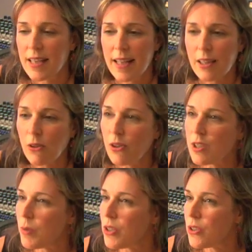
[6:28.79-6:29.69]
and learn
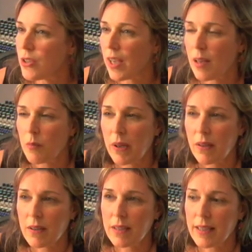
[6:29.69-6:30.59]
as much as you can
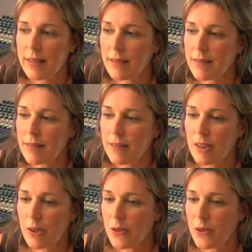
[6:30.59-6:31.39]
about it. And you know,